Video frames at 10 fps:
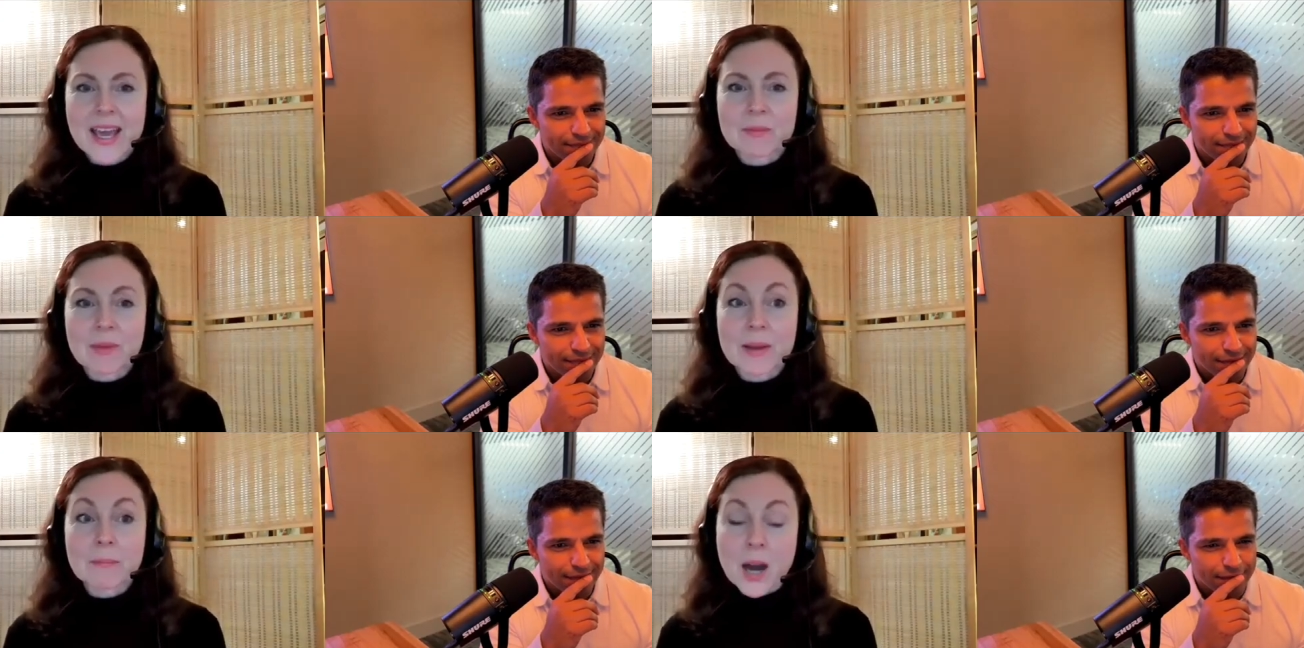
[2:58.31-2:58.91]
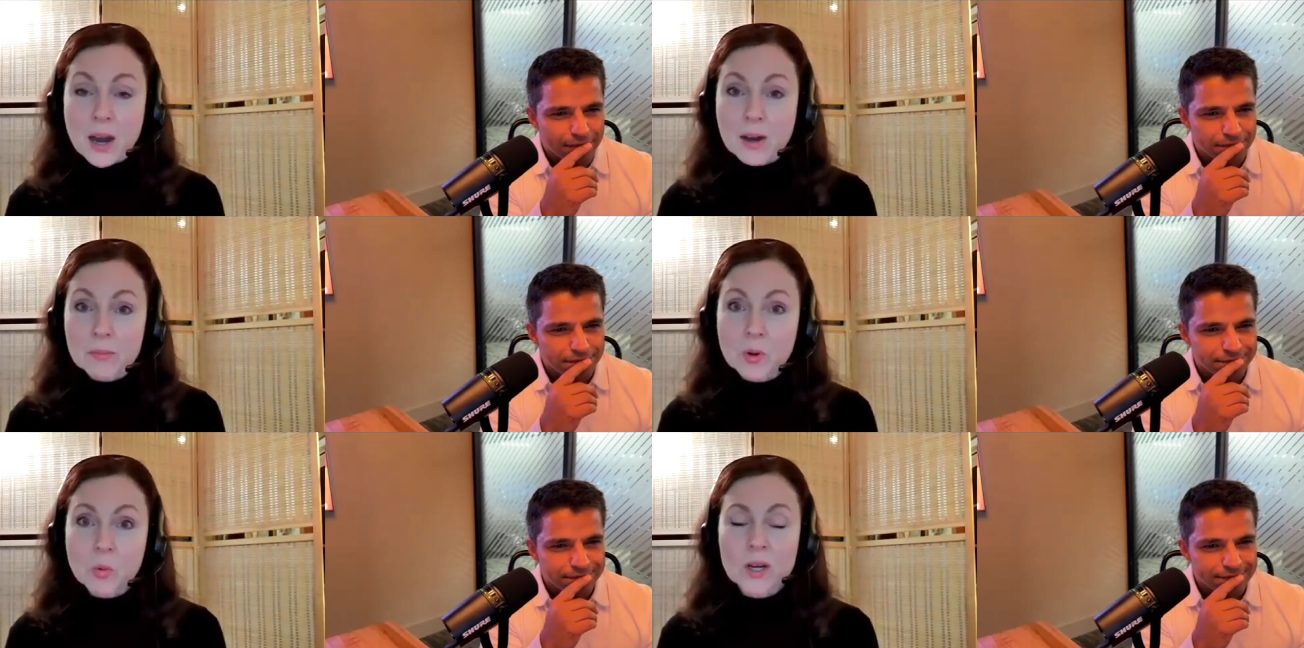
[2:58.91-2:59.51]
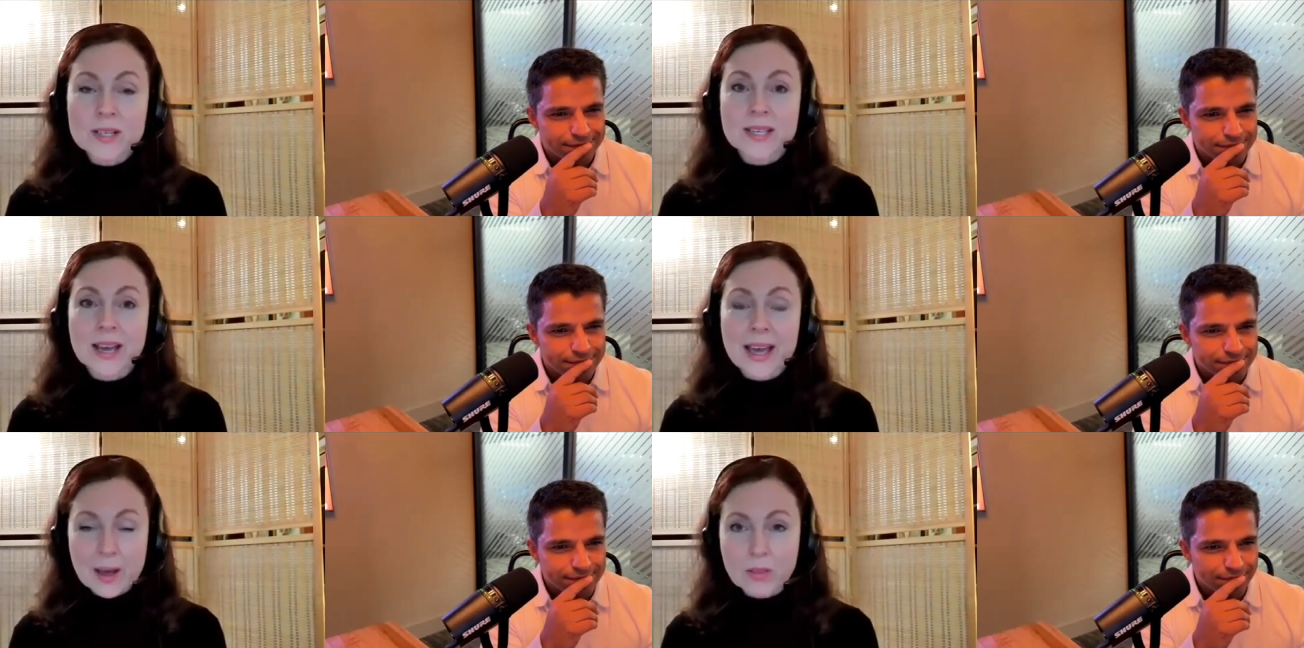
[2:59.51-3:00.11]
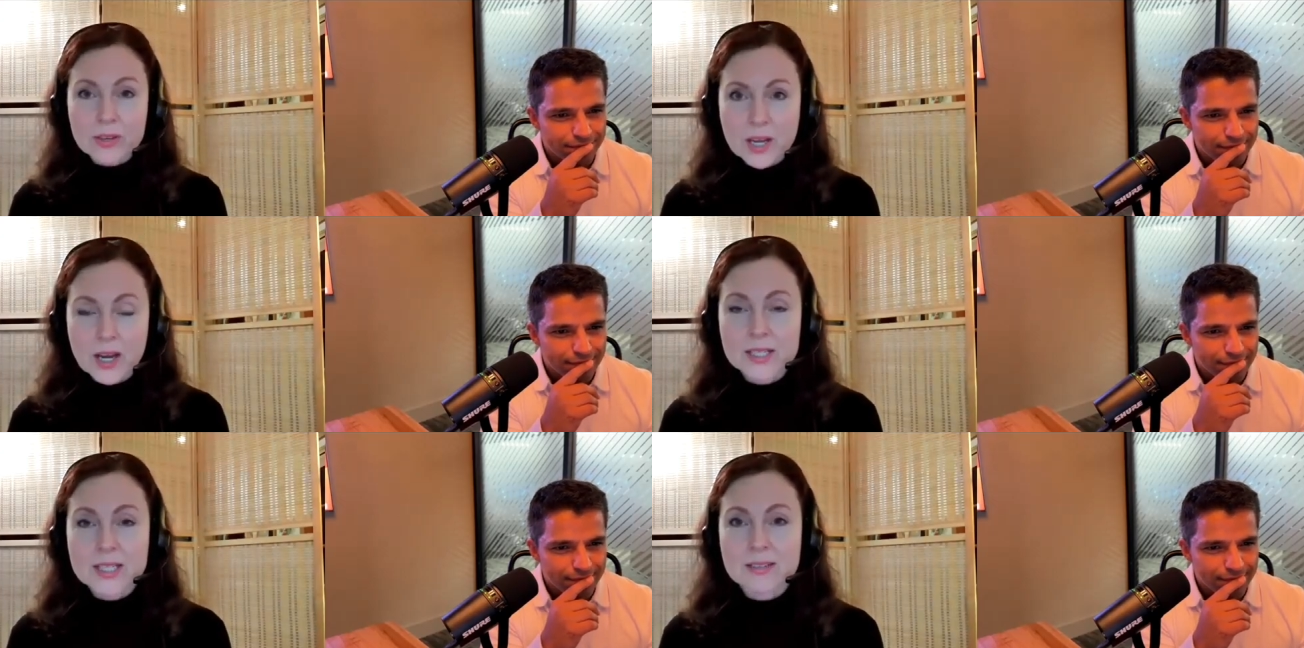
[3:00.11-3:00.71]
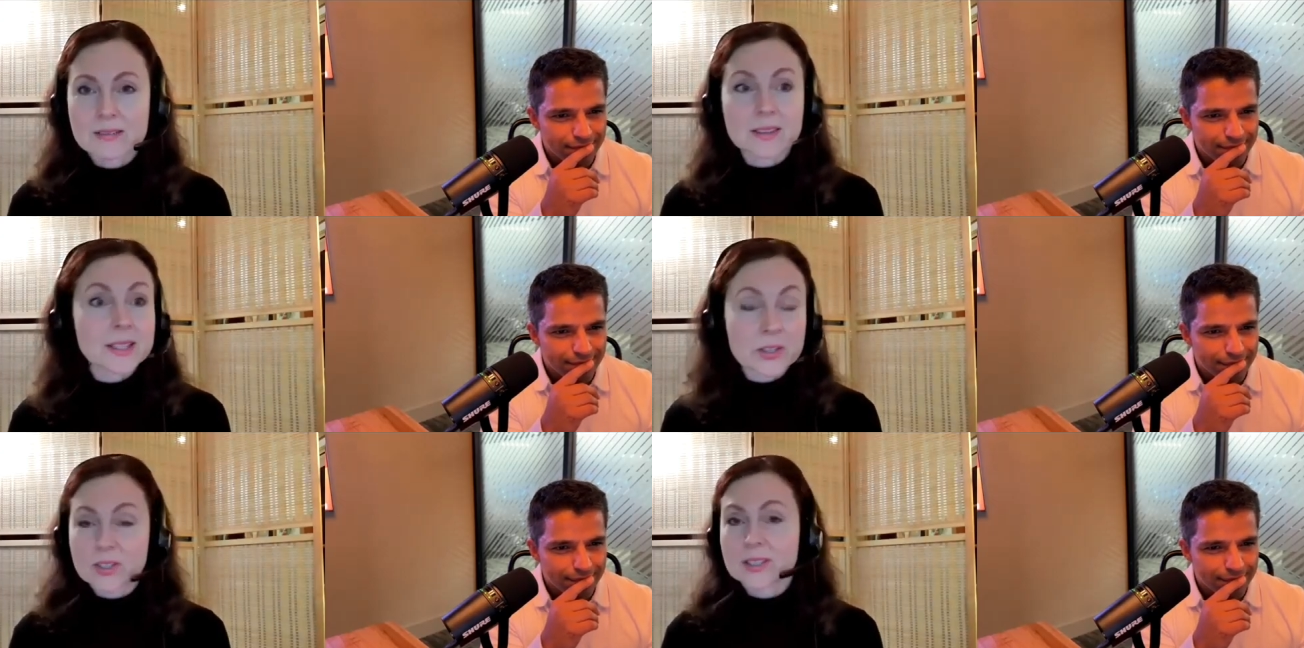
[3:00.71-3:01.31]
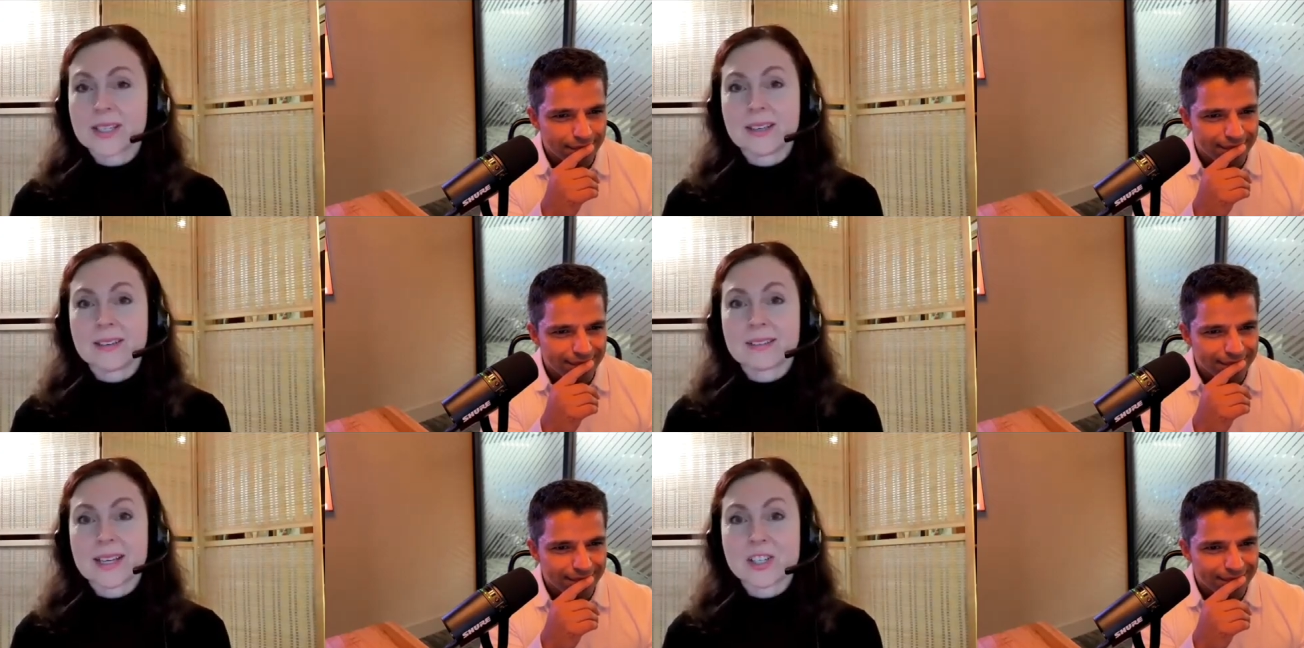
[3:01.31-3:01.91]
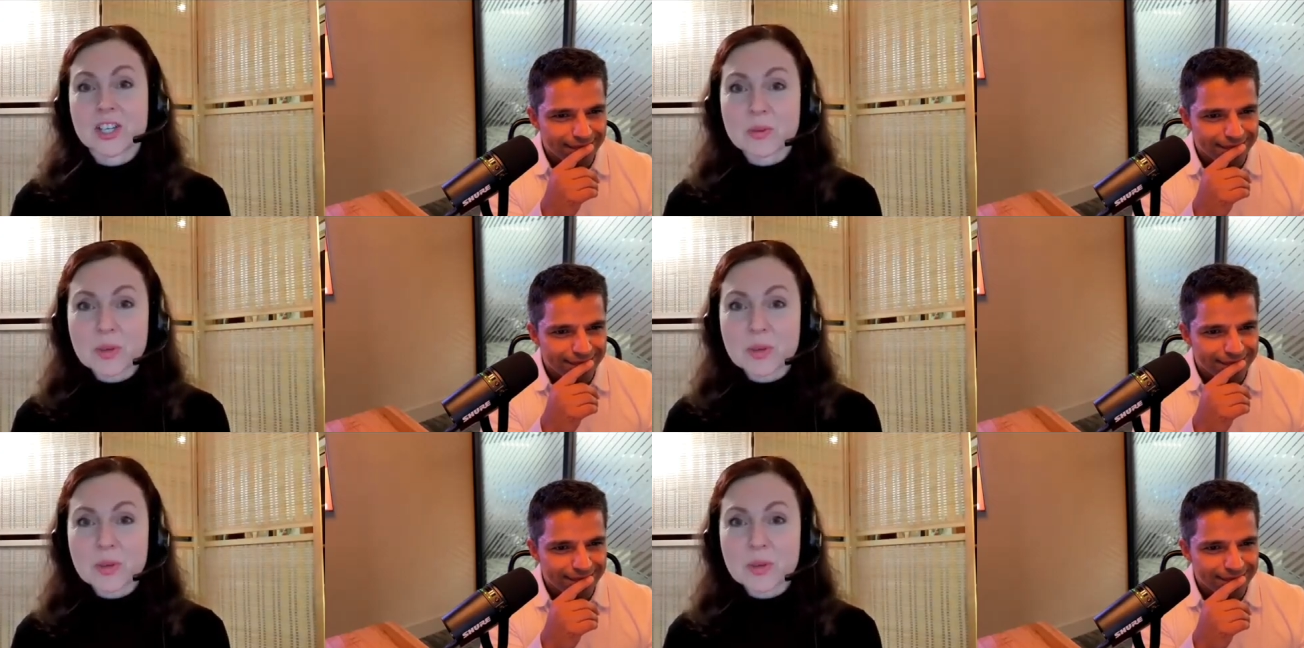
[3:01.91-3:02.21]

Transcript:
Speaker 1: And my mom was a health nut, literally. Like she